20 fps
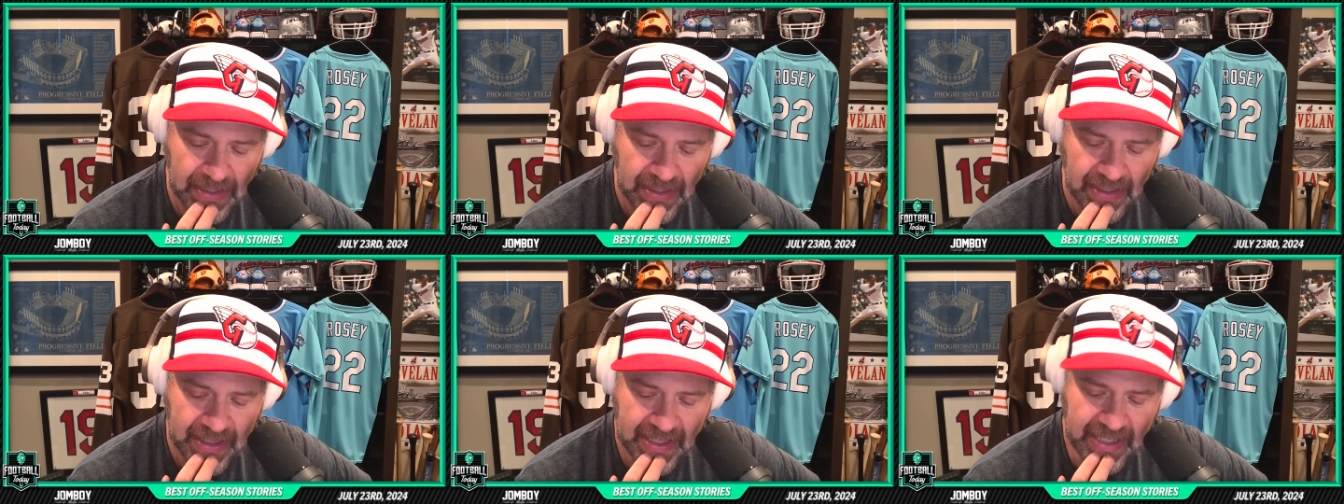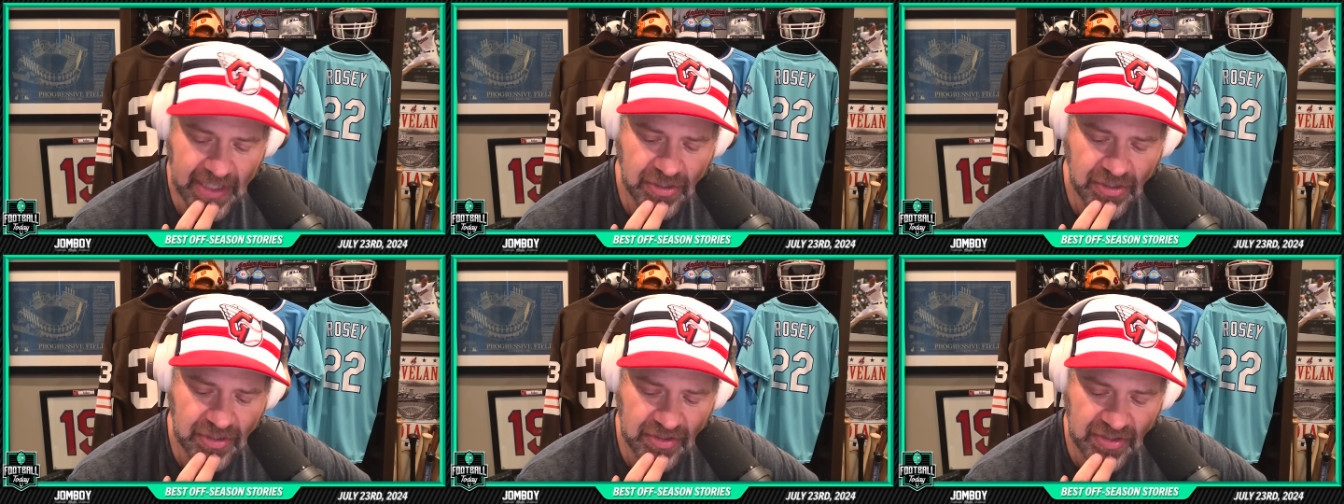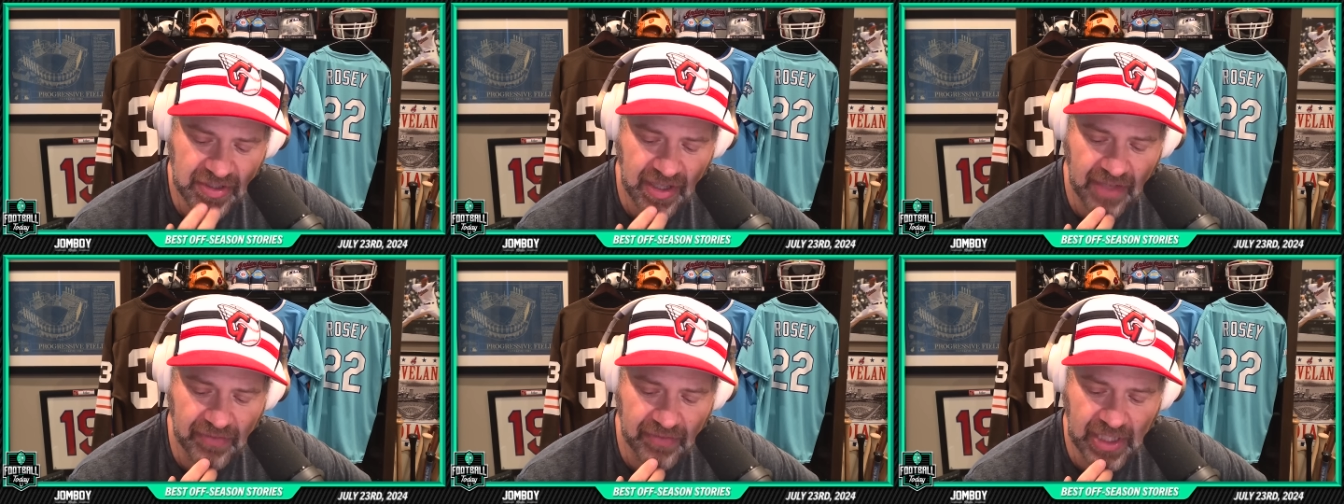
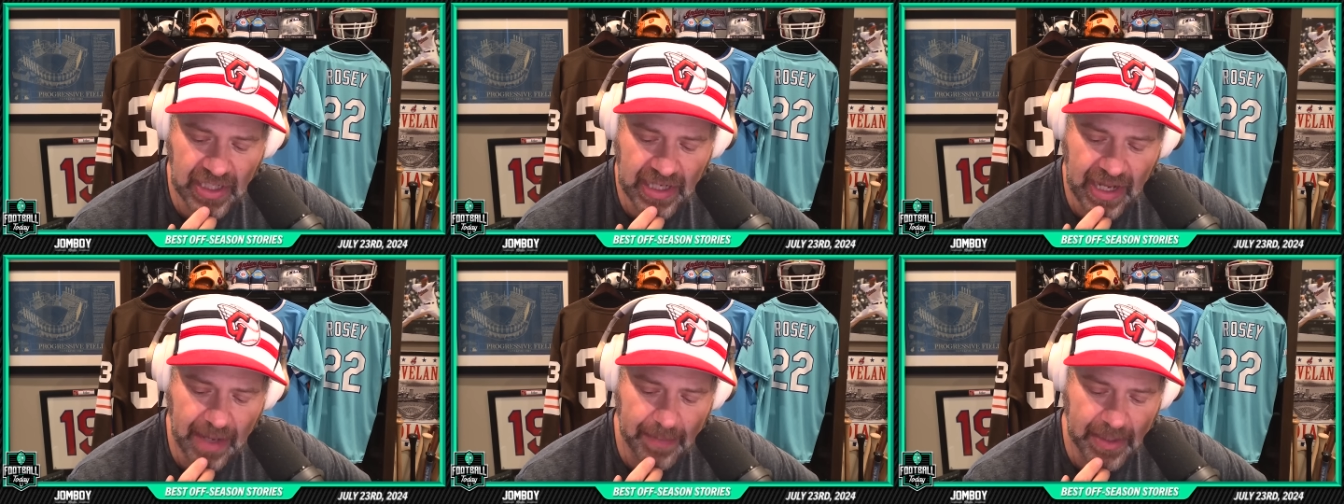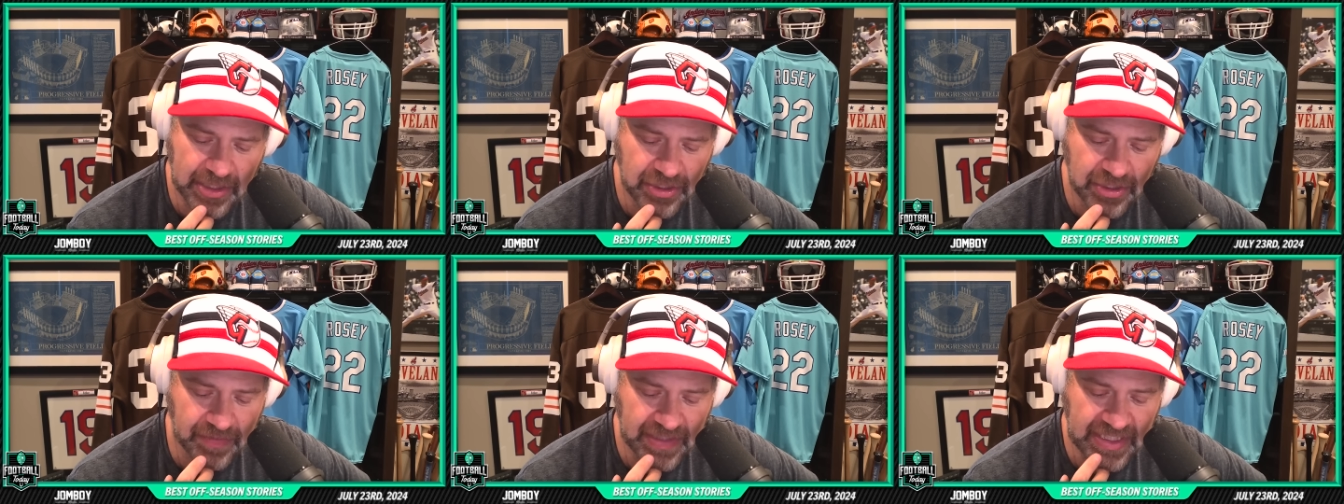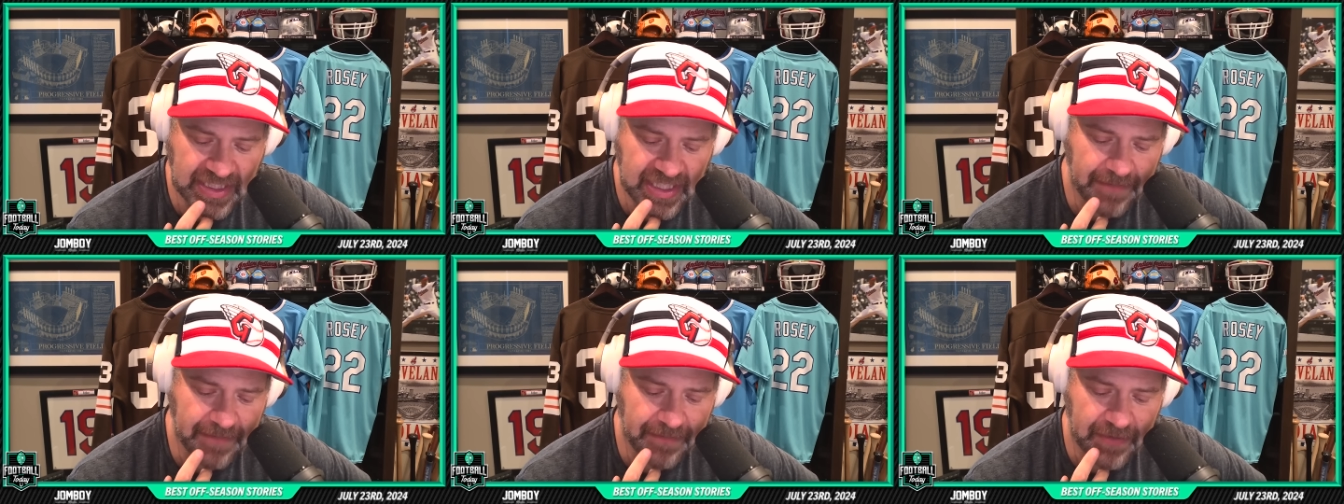Interest level on how much of a
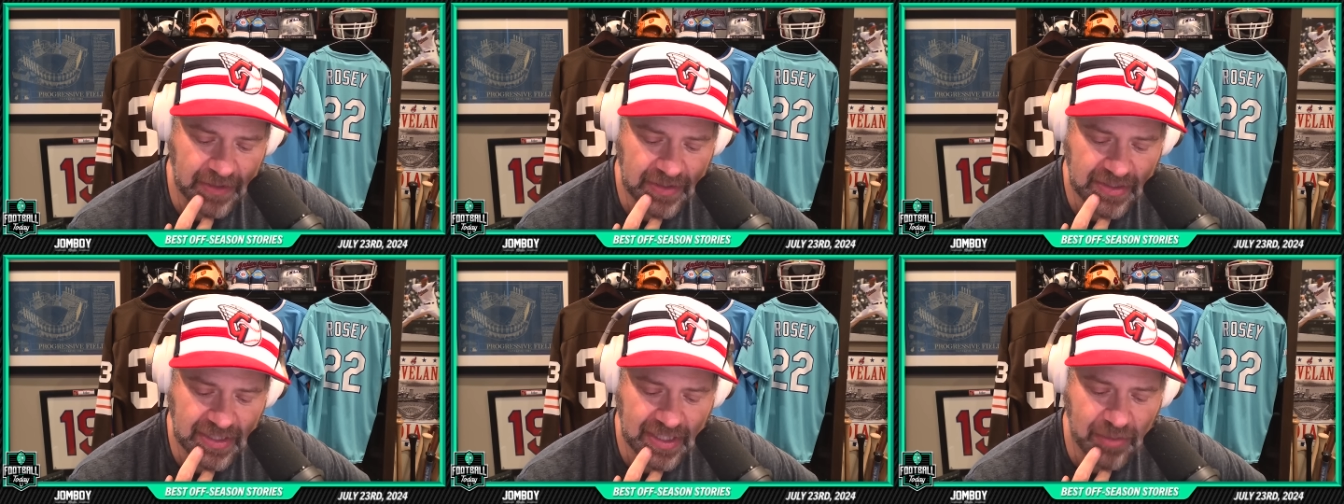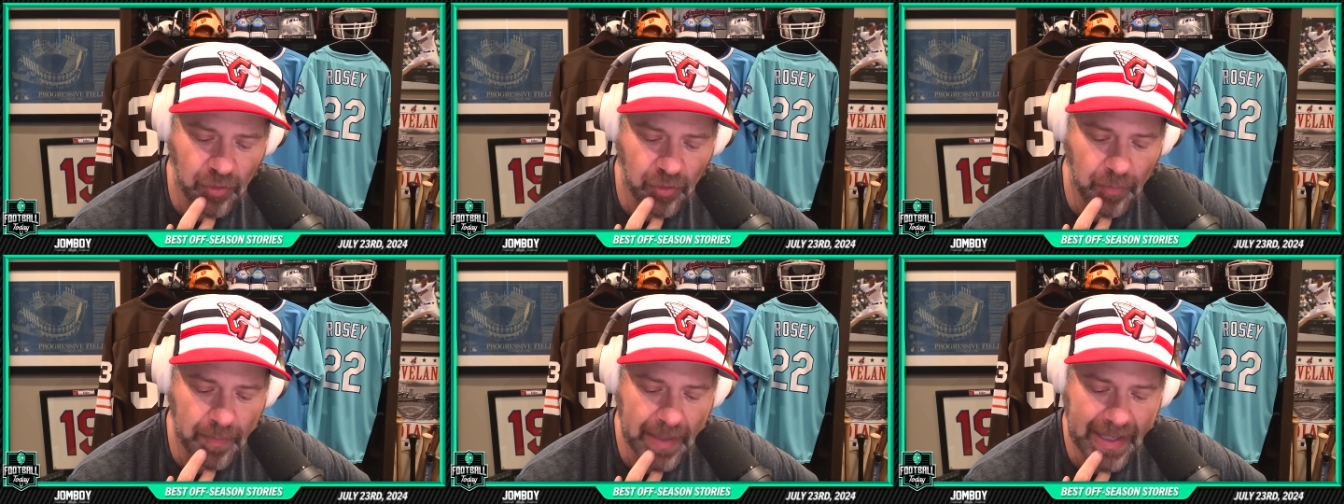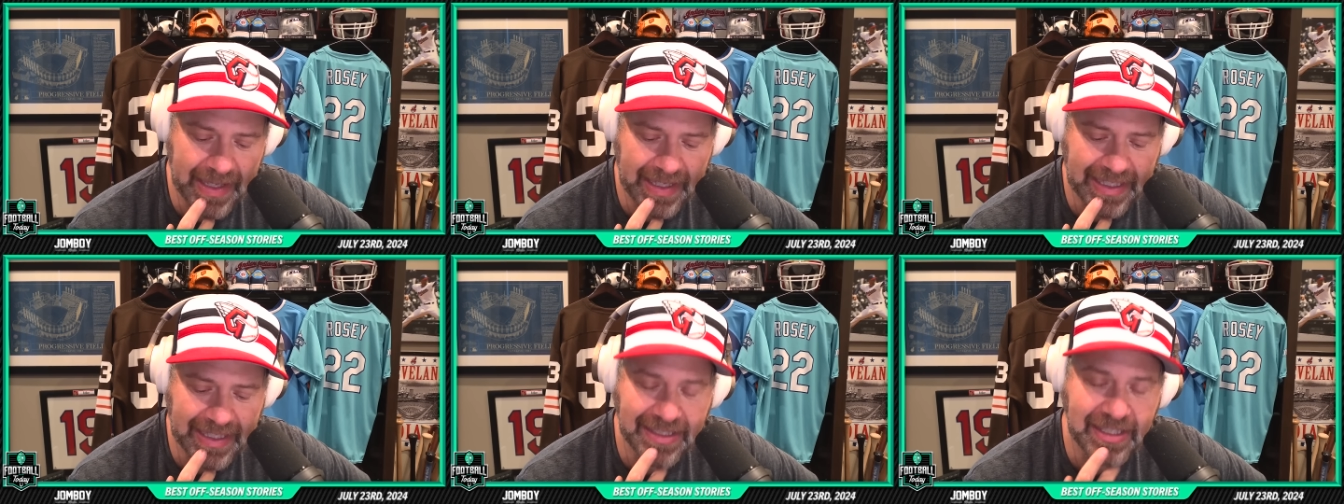difference he will
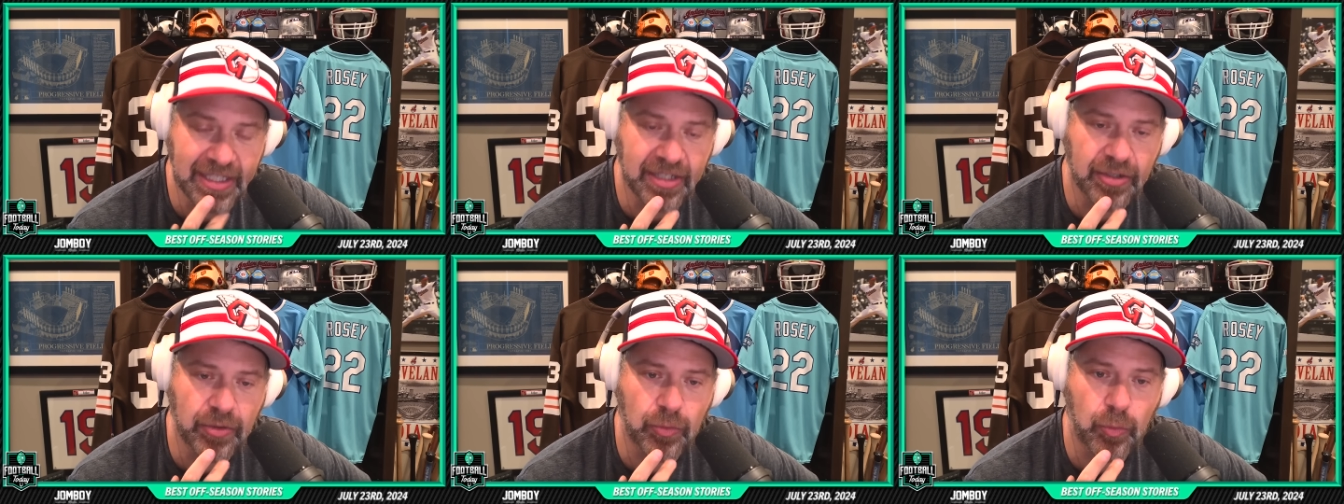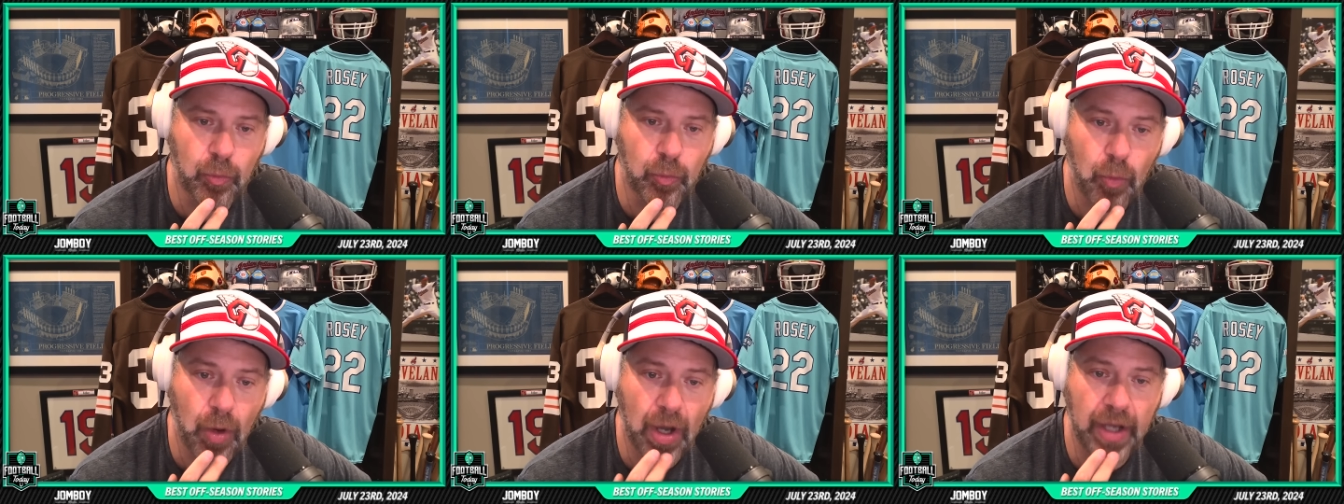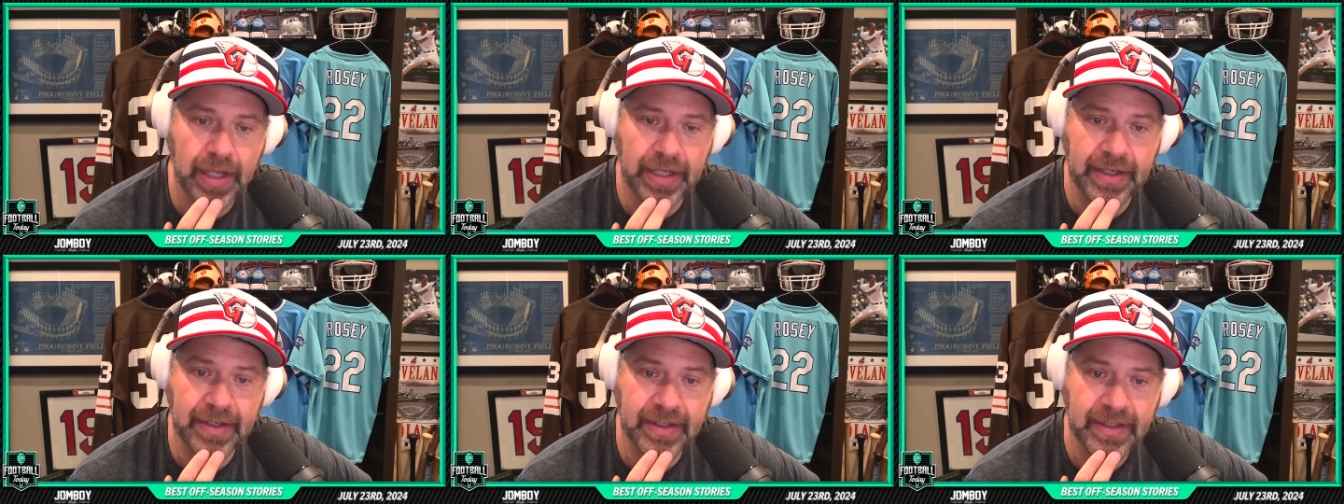make year
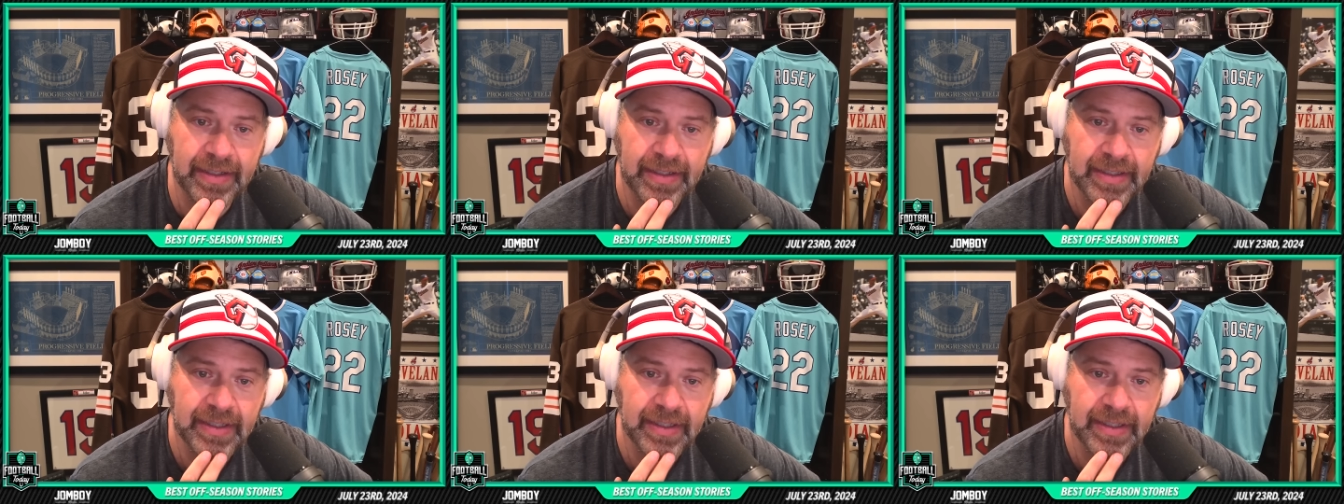one